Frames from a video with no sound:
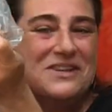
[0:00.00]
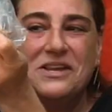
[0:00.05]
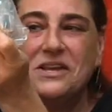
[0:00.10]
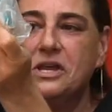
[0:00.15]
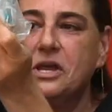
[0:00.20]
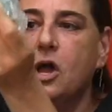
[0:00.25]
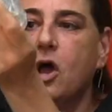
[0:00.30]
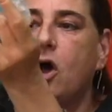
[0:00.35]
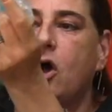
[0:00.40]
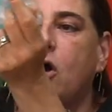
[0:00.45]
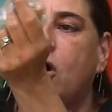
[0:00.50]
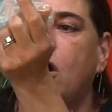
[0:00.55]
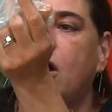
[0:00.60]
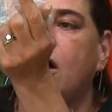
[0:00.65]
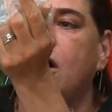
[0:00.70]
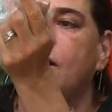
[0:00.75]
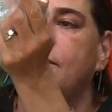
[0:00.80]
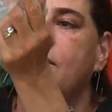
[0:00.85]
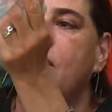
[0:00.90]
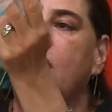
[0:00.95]
Yeah.
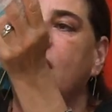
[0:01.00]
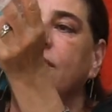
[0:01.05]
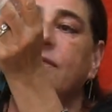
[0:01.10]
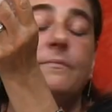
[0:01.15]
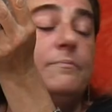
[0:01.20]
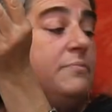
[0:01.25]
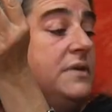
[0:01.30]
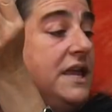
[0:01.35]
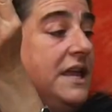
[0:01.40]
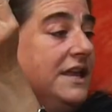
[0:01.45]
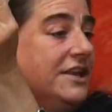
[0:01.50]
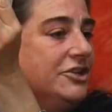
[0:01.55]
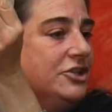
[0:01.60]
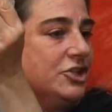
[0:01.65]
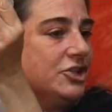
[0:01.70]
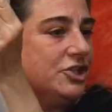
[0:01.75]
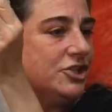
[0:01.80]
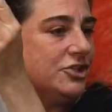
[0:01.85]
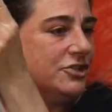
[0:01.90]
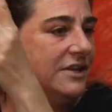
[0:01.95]
Um, on the
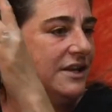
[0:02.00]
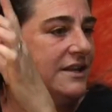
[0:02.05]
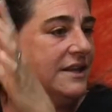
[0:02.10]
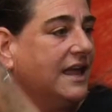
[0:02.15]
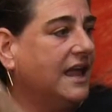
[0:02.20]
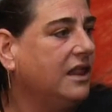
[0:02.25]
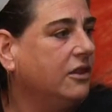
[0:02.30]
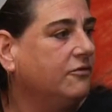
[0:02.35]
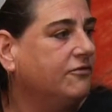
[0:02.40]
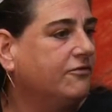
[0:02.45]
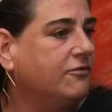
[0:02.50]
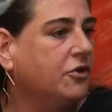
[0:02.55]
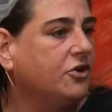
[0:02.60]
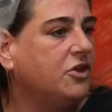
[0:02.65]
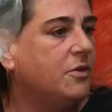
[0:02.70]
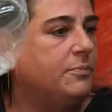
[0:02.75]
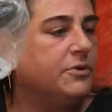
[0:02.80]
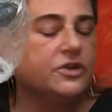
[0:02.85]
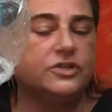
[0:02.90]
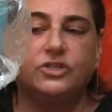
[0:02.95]
beach in
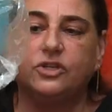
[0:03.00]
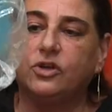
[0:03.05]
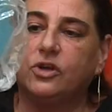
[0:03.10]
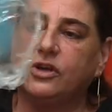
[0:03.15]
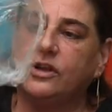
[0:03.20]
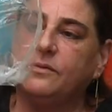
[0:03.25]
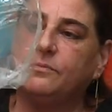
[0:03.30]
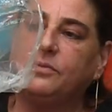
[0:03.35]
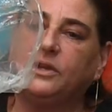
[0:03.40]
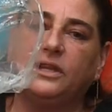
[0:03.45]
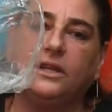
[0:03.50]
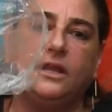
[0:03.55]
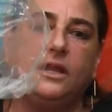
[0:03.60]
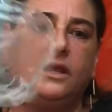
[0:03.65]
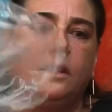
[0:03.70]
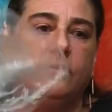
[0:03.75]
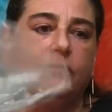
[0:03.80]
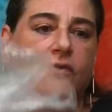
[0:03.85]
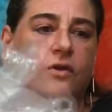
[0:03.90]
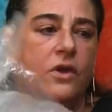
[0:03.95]
California because you couldn't
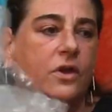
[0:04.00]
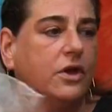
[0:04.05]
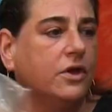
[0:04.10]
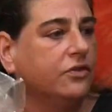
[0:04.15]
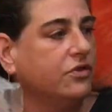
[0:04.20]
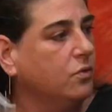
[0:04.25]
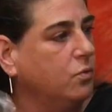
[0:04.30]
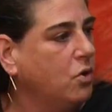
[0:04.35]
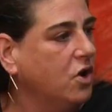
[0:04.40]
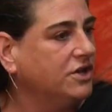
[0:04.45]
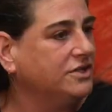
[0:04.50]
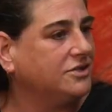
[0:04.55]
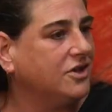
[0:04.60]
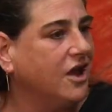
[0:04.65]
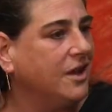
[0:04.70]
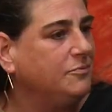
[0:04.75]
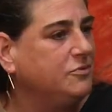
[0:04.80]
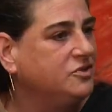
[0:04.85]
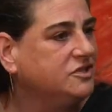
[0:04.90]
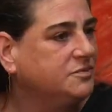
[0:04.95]
believe the
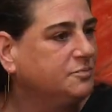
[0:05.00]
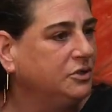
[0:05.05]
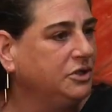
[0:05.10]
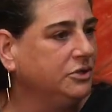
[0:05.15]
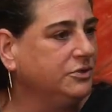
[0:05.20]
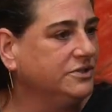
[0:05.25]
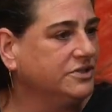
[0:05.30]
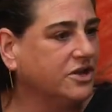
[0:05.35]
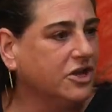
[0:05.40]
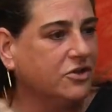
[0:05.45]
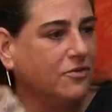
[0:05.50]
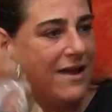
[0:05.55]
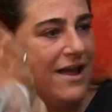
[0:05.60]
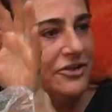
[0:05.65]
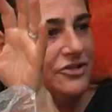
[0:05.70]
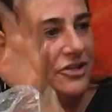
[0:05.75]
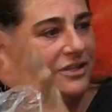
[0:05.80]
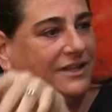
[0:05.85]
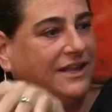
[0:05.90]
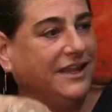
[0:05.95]
one-time use balloons.
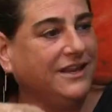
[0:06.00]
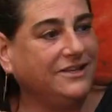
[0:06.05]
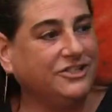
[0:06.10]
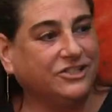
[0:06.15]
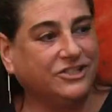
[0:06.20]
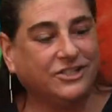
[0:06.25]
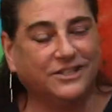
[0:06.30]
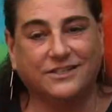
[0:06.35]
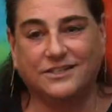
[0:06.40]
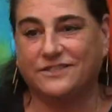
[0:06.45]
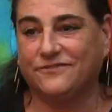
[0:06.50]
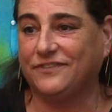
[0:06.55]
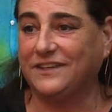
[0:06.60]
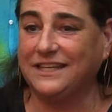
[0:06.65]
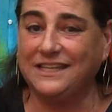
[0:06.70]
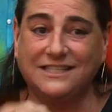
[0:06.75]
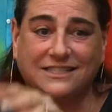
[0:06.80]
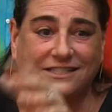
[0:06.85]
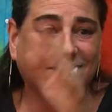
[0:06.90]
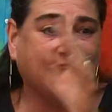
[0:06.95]
Congratulations,
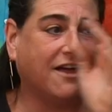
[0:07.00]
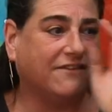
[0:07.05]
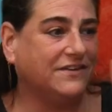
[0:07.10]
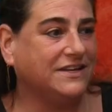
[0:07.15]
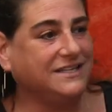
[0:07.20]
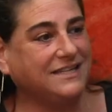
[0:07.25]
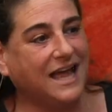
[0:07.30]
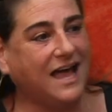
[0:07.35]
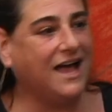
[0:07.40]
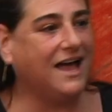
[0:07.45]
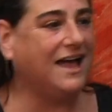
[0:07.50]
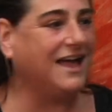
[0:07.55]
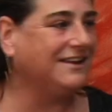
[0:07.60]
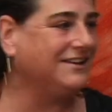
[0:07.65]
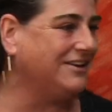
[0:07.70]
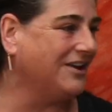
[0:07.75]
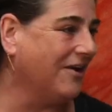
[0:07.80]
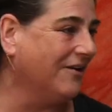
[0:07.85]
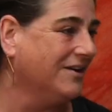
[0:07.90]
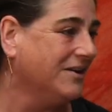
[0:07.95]
Feliz
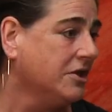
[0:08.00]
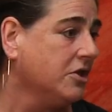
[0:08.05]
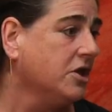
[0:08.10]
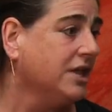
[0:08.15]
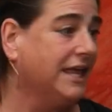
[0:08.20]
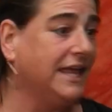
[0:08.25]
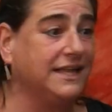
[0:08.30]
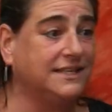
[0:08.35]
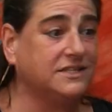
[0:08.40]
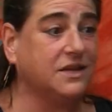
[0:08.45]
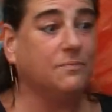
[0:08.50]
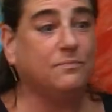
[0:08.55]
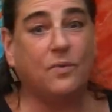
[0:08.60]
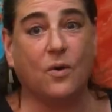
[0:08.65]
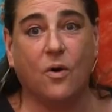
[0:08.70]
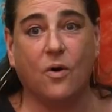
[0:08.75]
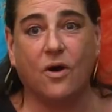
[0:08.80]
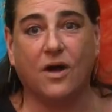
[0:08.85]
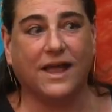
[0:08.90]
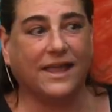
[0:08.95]
Navidad. You know, uh -huh. it's a
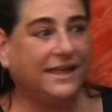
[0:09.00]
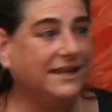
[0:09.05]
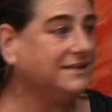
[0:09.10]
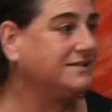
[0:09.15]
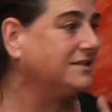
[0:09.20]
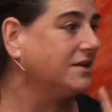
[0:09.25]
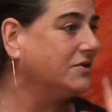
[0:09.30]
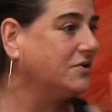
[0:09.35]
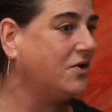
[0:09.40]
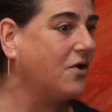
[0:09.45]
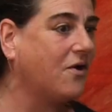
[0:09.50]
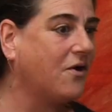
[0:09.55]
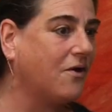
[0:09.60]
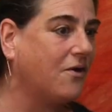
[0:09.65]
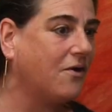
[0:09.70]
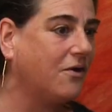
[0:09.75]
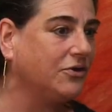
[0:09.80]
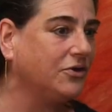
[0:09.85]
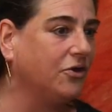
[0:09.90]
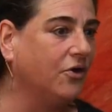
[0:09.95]
boy, it's a
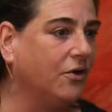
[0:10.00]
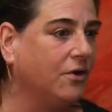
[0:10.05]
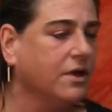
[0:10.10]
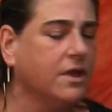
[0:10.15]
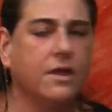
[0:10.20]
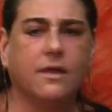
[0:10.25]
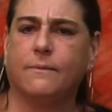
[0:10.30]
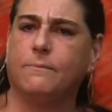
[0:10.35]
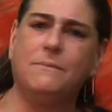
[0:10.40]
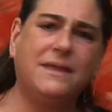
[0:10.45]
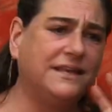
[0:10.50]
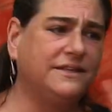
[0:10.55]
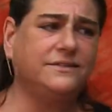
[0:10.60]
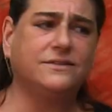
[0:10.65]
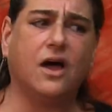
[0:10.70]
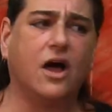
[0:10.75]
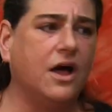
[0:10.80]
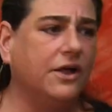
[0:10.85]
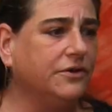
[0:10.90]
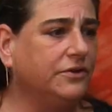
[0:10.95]
girl. Right. You know,
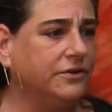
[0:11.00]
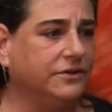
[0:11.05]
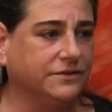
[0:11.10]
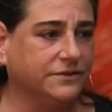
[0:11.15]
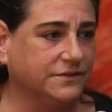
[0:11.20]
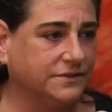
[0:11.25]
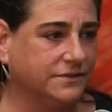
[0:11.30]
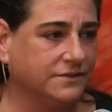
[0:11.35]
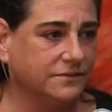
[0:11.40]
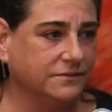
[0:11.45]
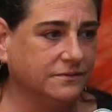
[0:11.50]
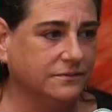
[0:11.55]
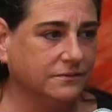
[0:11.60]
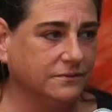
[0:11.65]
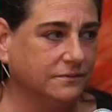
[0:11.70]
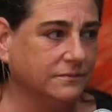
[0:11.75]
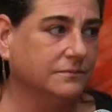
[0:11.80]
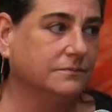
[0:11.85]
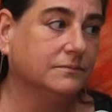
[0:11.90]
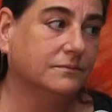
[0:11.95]
McDonald's. Mm
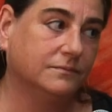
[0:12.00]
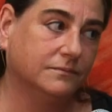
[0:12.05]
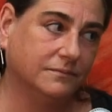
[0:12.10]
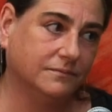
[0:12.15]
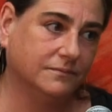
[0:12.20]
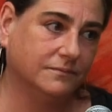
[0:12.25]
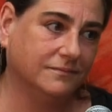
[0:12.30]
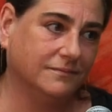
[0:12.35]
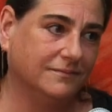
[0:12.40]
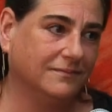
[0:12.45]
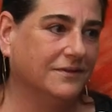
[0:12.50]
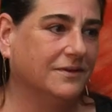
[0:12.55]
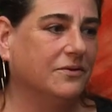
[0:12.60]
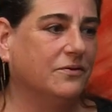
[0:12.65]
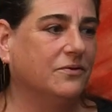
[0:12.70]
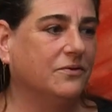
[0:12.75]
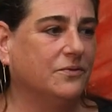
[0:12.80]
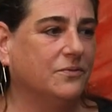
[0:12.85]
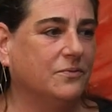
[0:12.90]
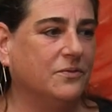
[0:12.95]
-hmm
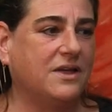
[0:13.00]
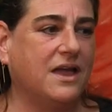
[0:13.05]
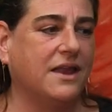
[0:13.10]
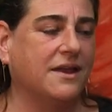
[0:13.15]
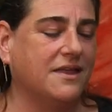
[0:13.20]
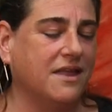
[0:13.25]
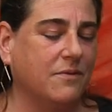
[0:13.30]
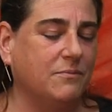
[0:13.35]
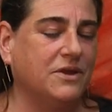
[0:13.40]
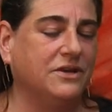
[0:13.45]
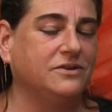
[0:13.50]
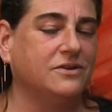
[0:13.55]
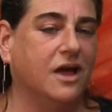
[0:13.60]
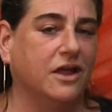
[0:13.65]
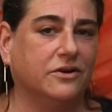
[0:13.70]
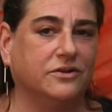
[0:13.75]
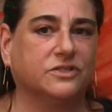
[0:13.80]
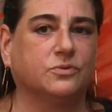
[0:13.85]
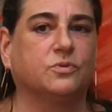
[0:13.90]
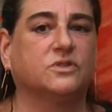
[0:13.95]
we got to get
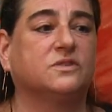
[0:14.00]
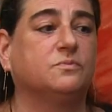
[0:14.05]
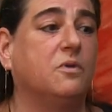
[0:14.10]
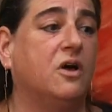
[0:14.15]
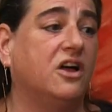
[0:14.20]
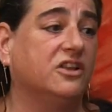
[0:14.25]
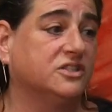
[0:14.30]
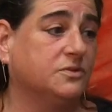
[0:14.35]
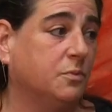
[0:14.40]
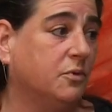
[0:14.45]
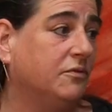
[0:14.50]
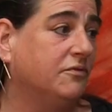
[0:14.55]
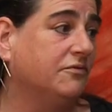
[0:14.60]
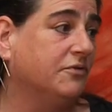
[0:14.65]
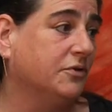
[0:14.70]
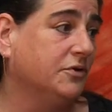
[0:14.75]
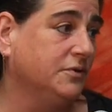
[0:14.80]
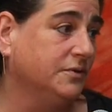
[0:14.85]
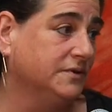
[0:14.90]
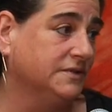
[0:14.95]
McDonald's responsible
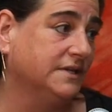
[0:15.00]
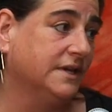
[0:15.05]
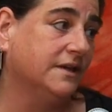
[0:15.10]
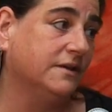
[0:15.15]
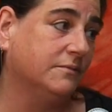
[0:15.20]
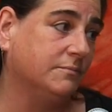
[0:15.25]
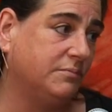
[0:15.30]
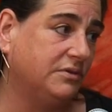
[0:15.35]
for using